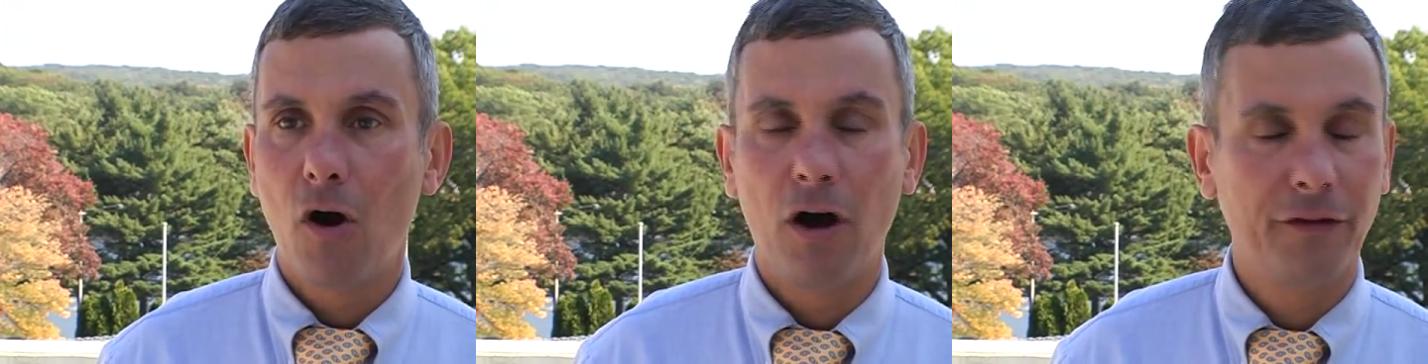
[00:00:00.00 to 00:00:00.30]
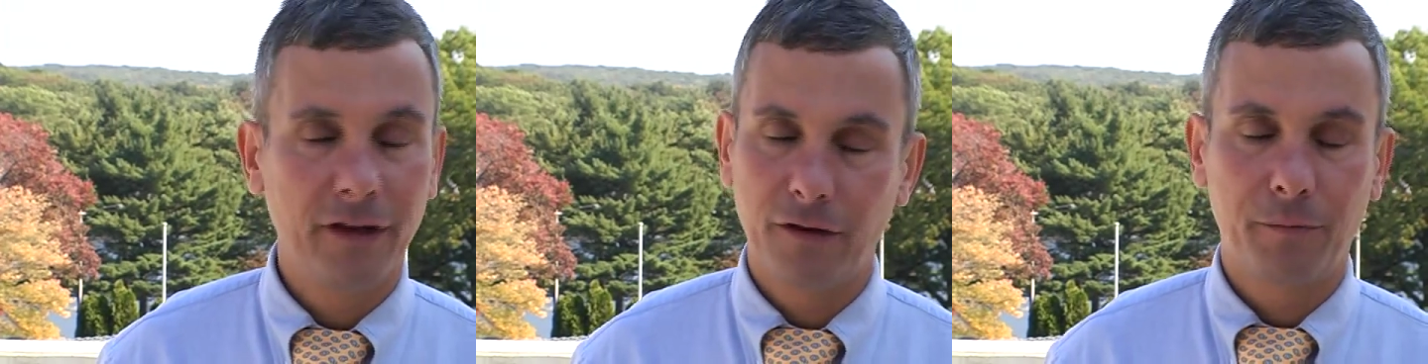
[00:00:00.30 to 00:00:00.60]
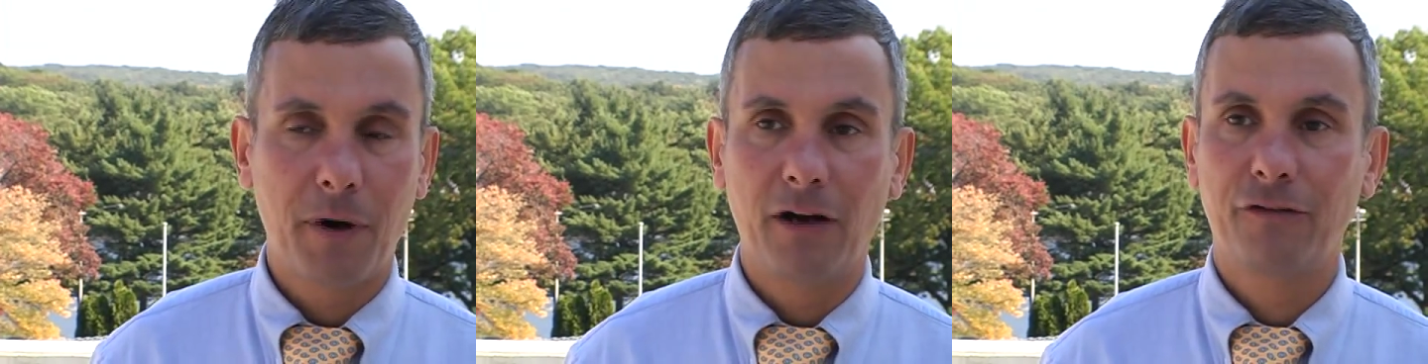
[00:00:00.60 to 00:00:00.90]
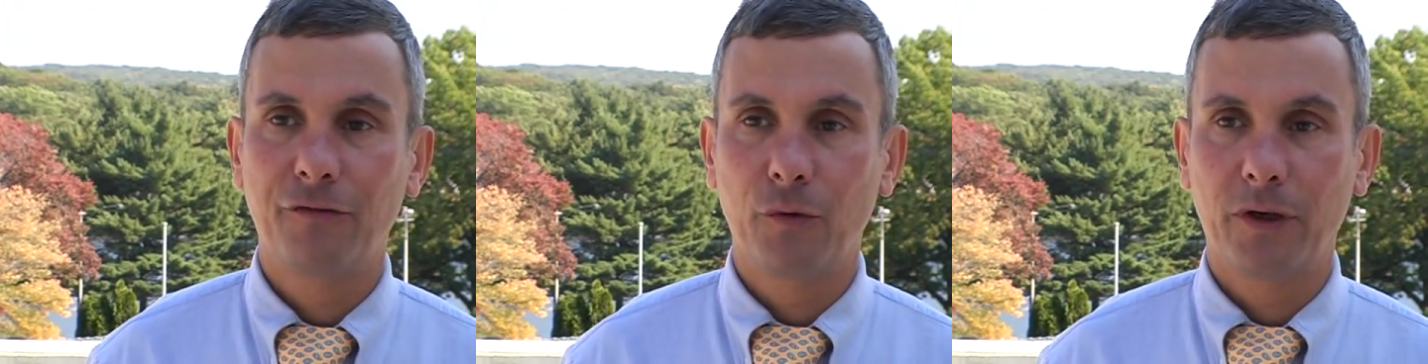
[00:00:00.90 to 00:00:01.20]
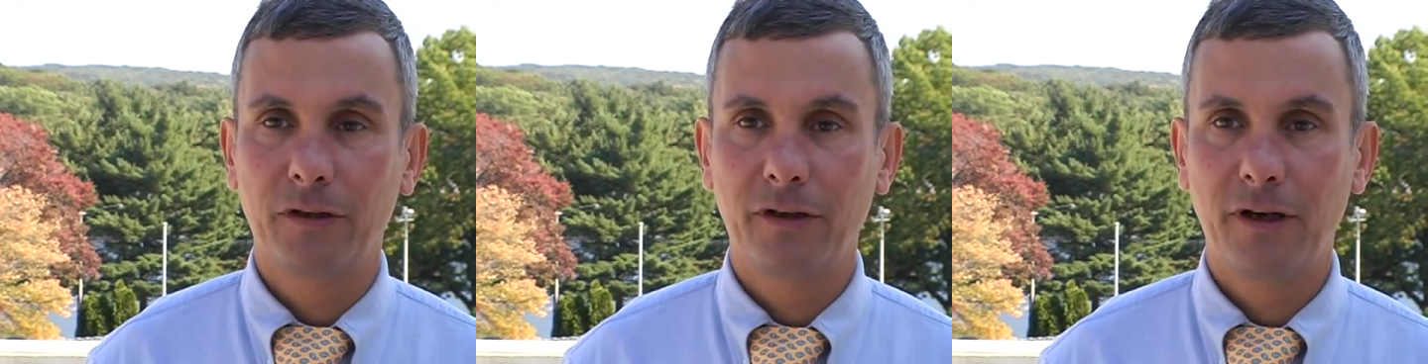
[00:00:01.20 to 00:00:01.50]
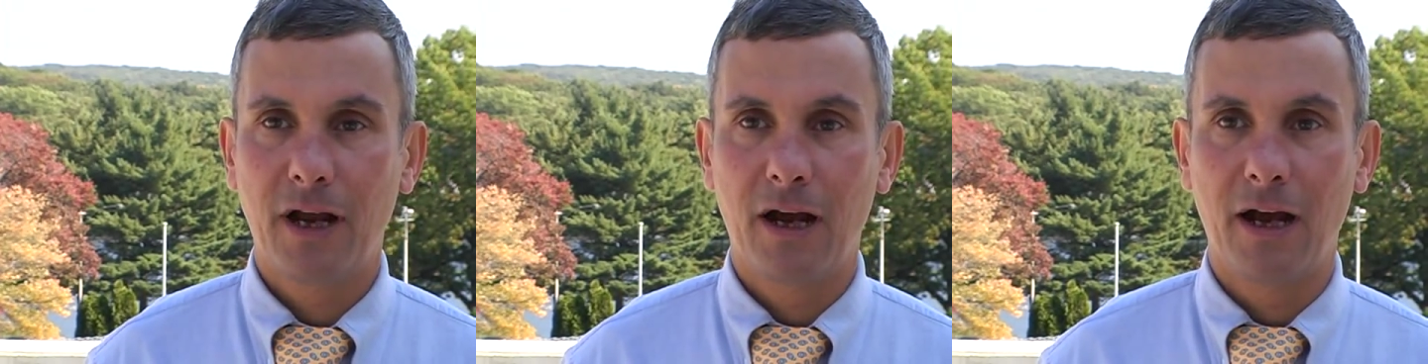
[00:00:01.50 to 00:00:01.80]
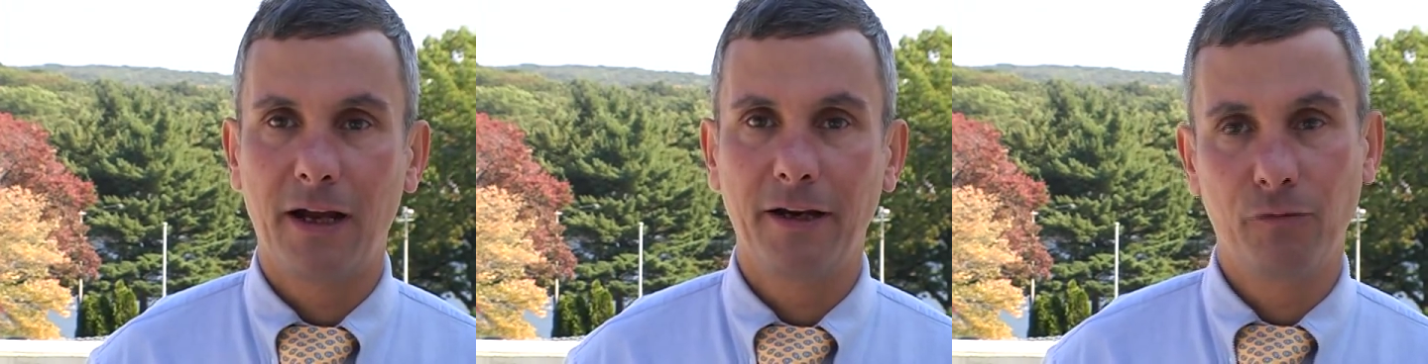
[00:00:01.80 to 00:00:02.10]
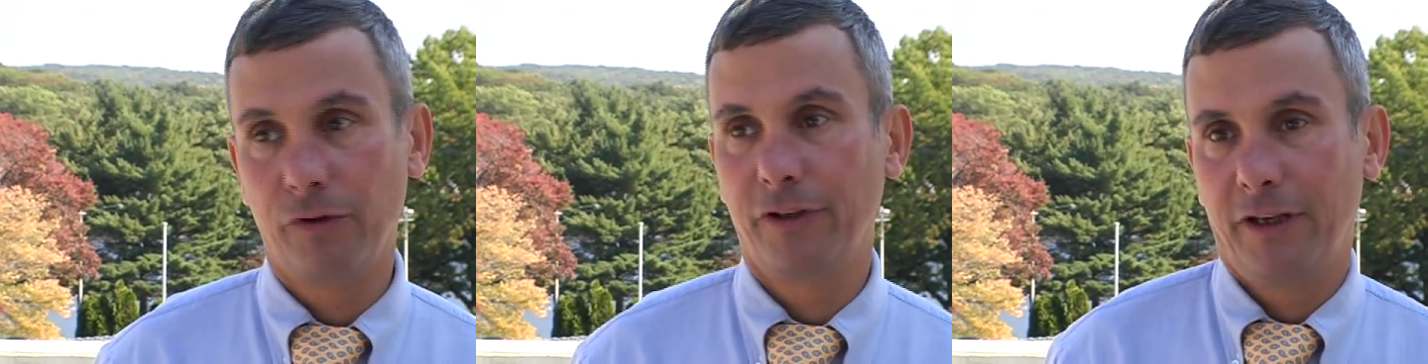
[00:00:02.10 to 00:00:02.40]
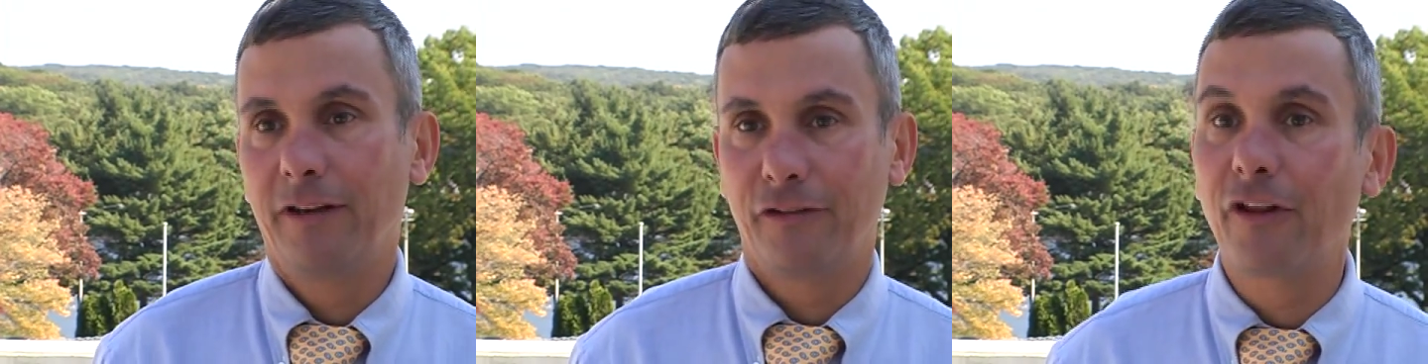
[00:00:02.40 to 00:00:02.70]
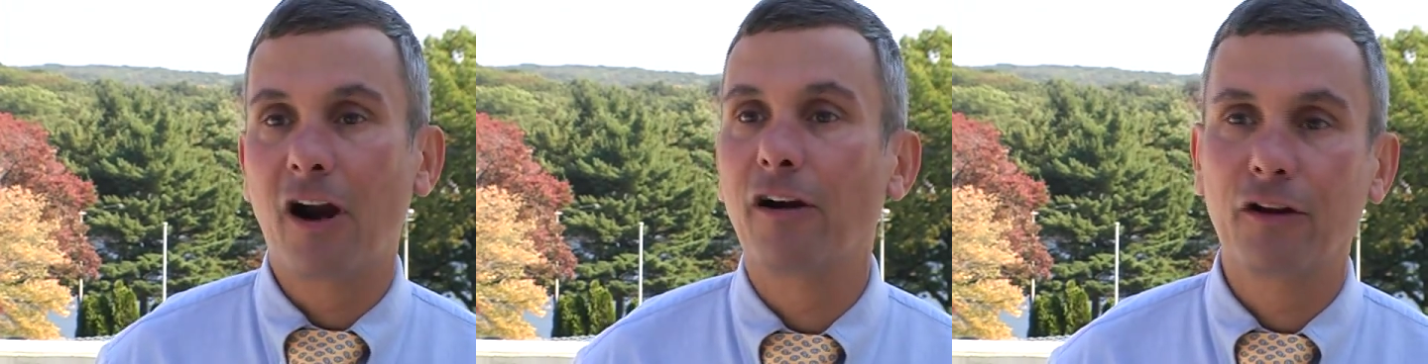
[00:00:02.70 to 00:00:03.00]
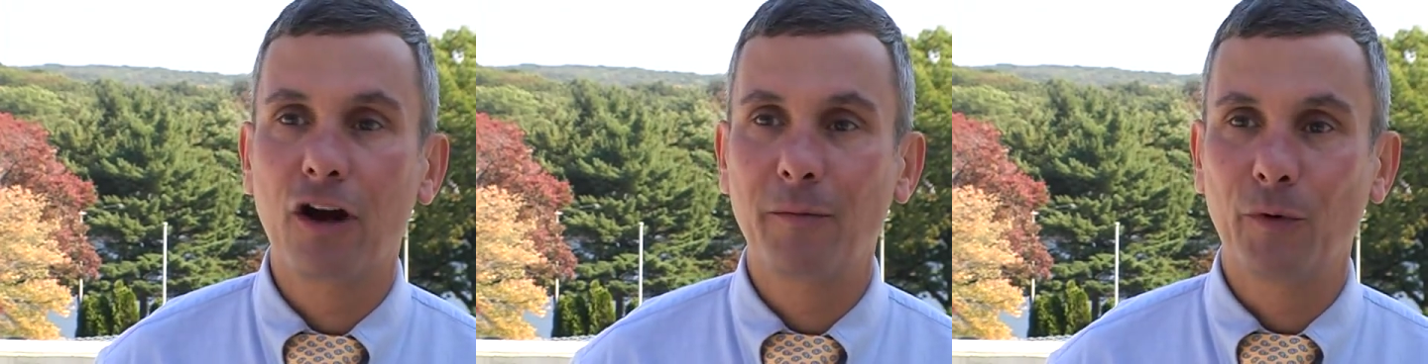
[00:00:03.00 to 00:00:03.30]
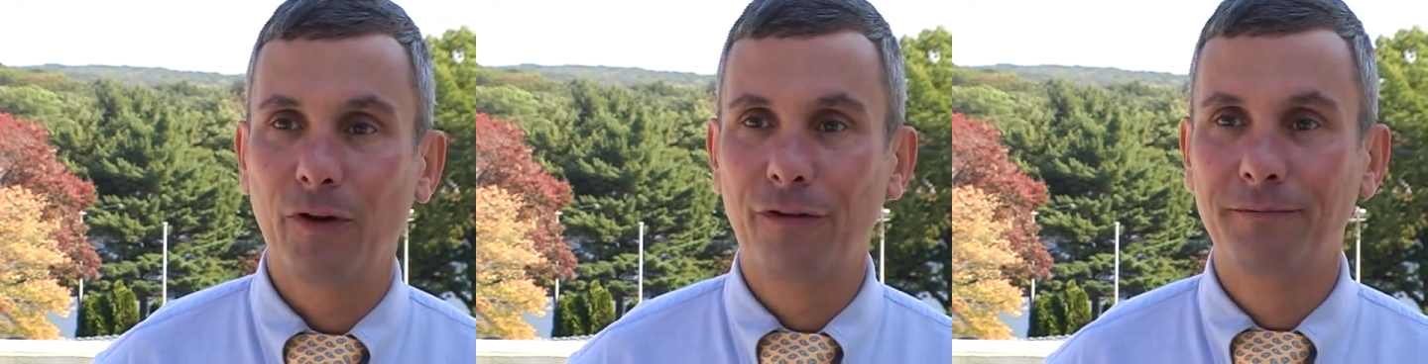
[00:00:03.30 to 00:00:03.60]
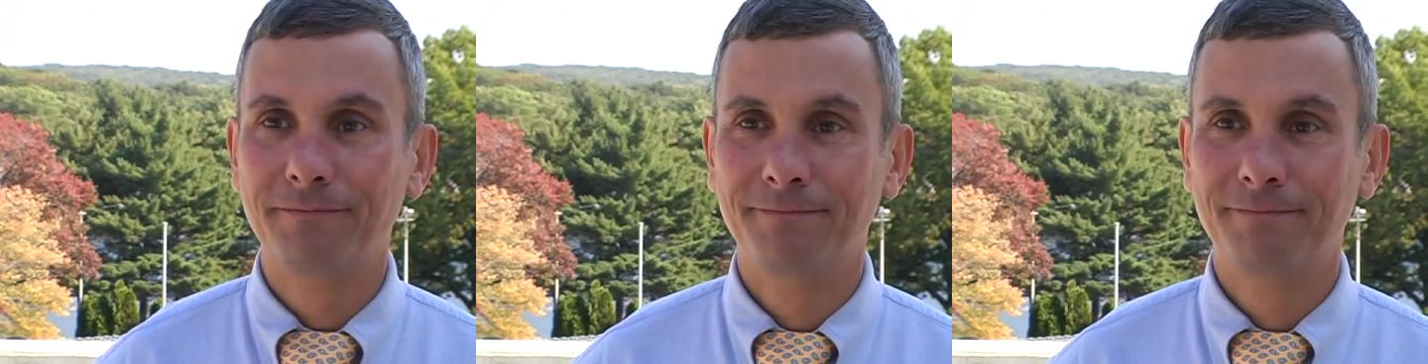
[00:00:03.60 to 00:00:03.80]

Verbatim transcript: all the other parts of New England, it really is the heart of the Commonwealth.